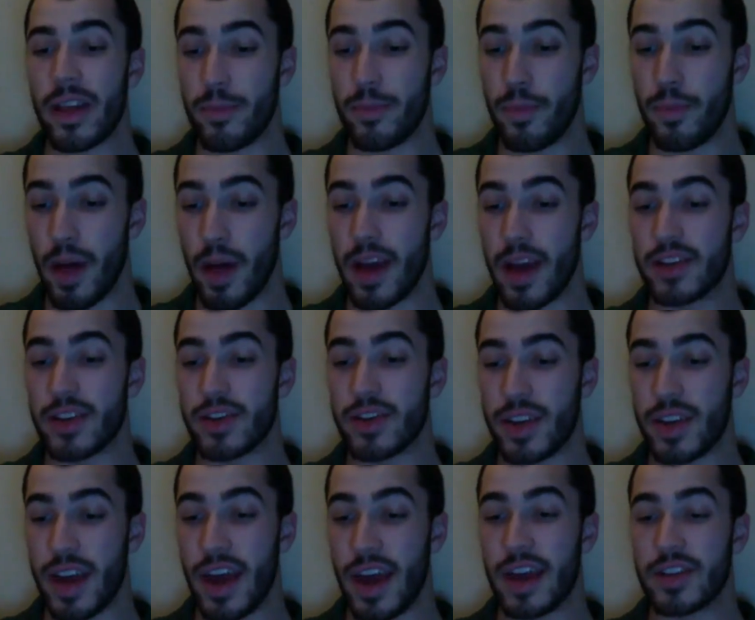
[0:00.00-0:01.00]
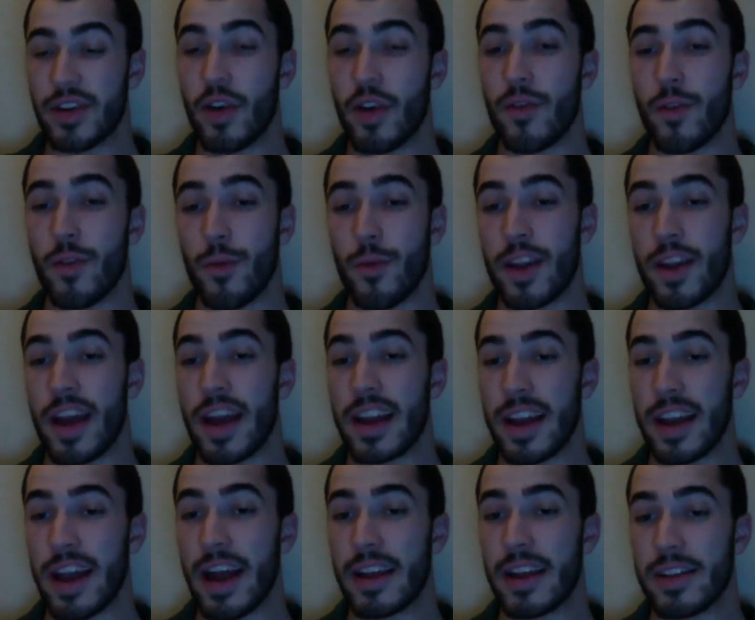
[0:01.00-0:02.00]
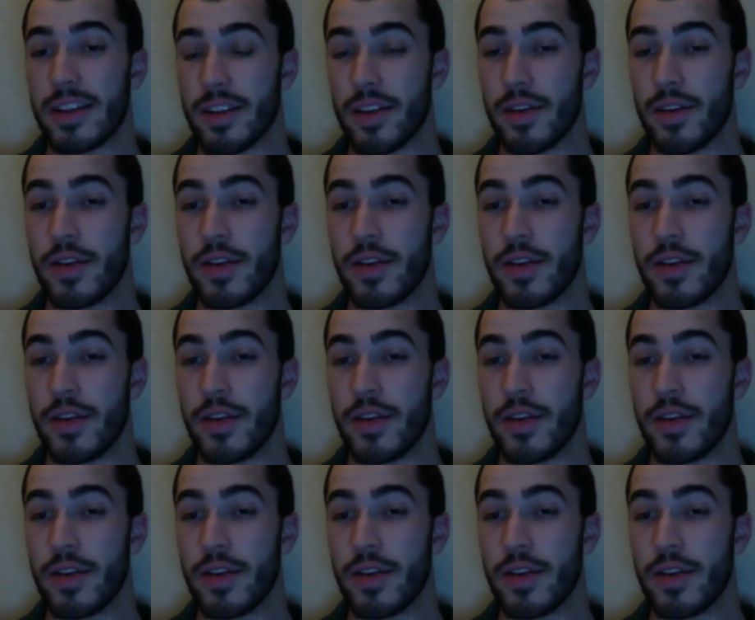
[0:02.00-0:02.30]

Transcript: Blazers Kings over 199 too.